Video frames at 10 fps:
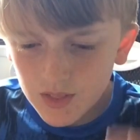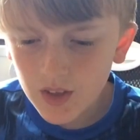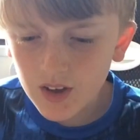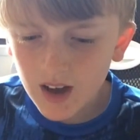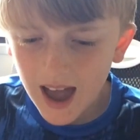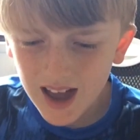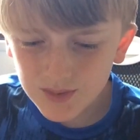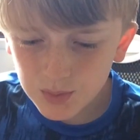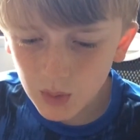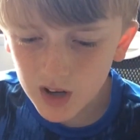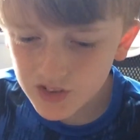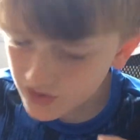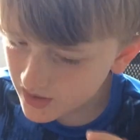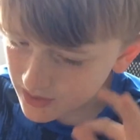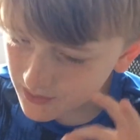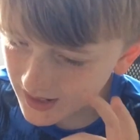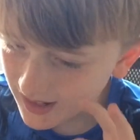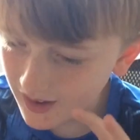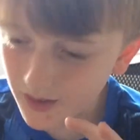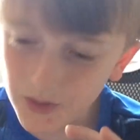that have watched this
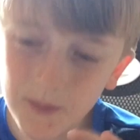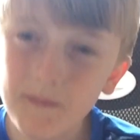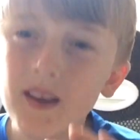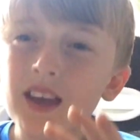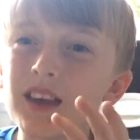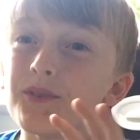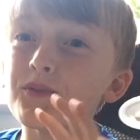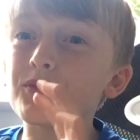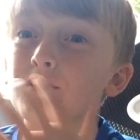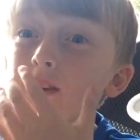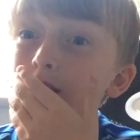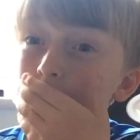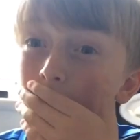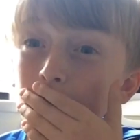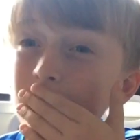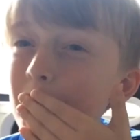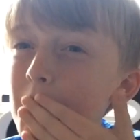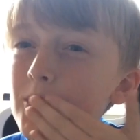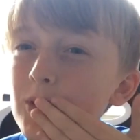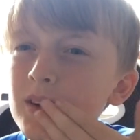video, if you
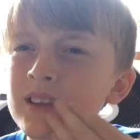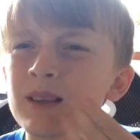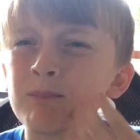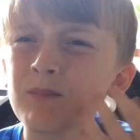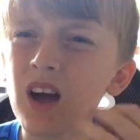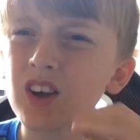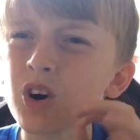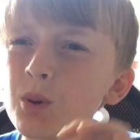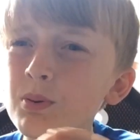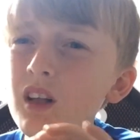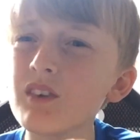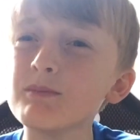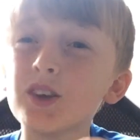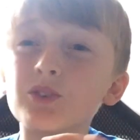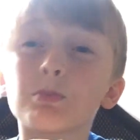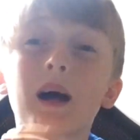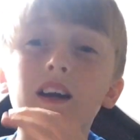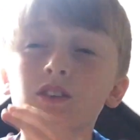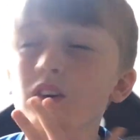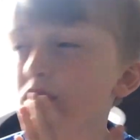go a couple of months
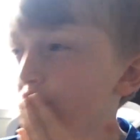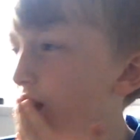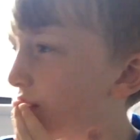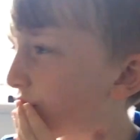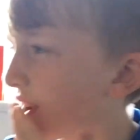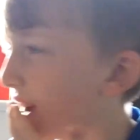back on Durv's